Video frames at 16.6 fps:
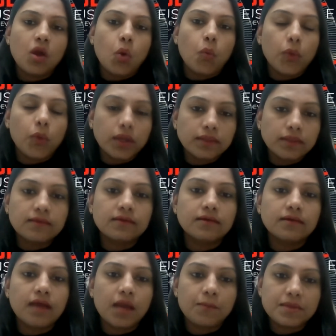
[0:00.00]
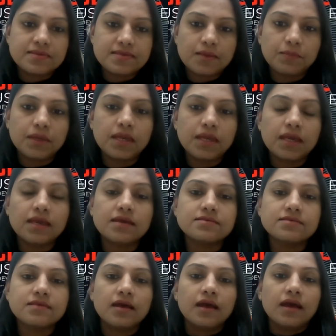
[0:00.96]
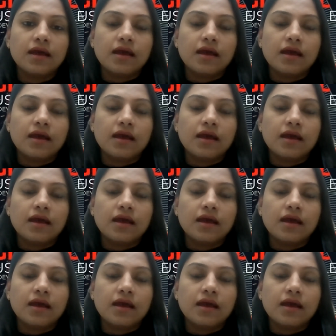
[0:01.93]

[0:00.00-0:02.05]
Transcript: with MSME is